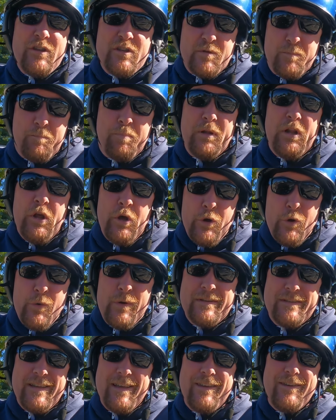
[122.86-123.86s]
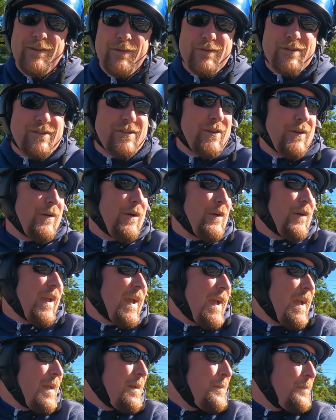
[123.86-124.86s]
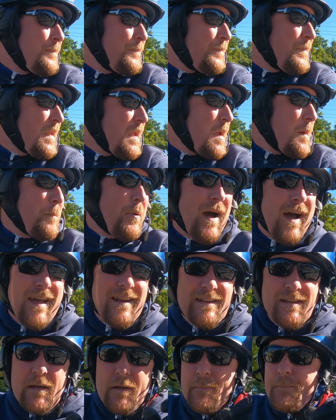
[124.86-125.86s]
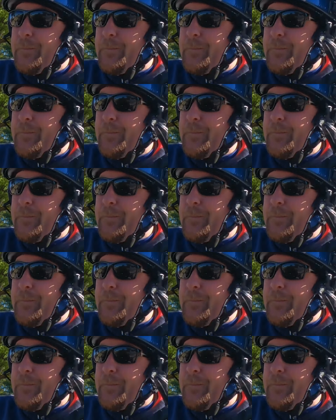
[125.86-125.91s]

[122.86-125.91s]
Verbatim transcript: as blue as it used to, okay? But,